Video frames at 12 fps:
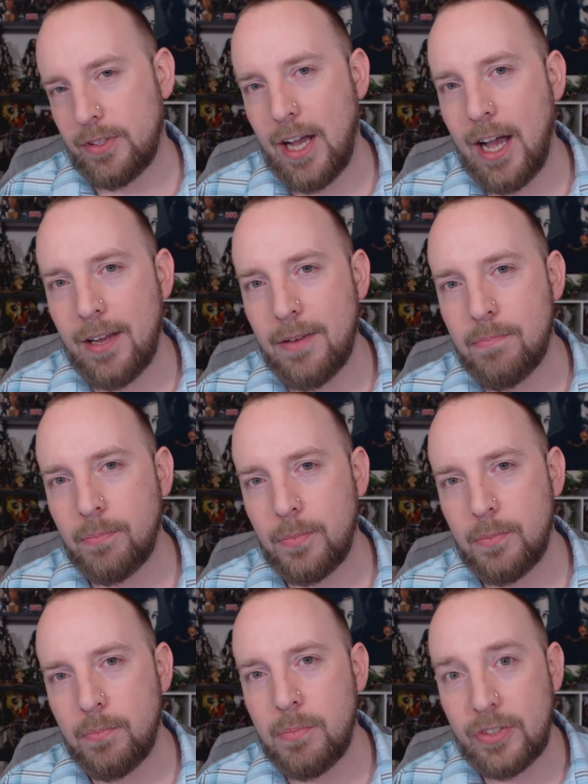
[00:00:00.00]
time
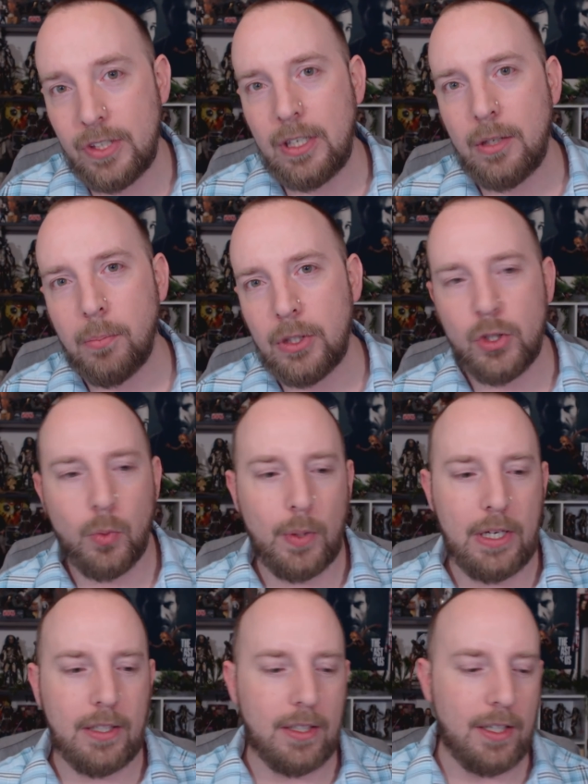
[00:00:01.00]
missing
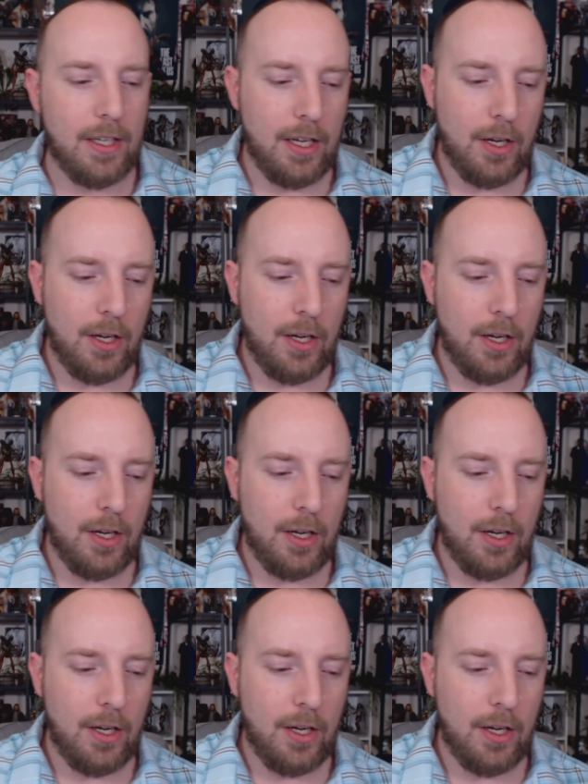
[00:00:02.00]
between